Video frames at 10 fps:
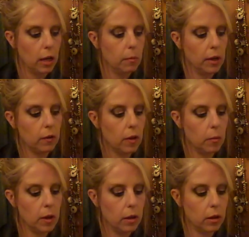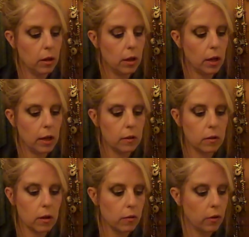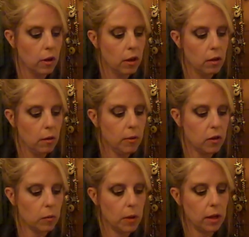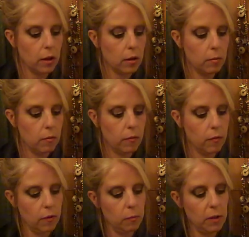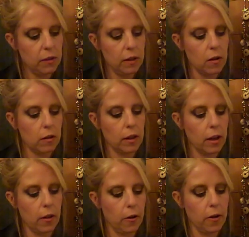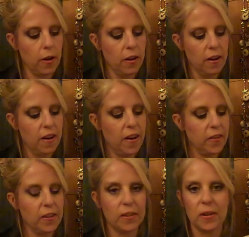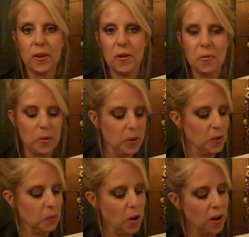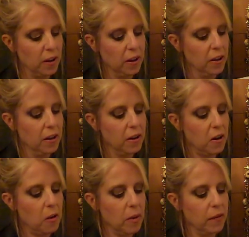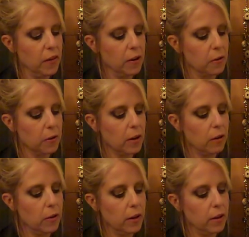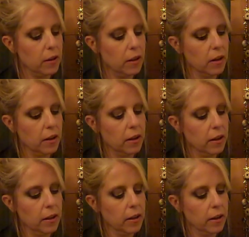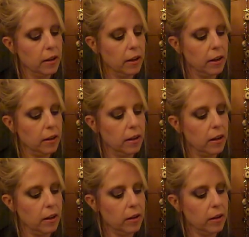mix them in and stuff. Let me just mix these all together on this one spot. All my fingers are covered in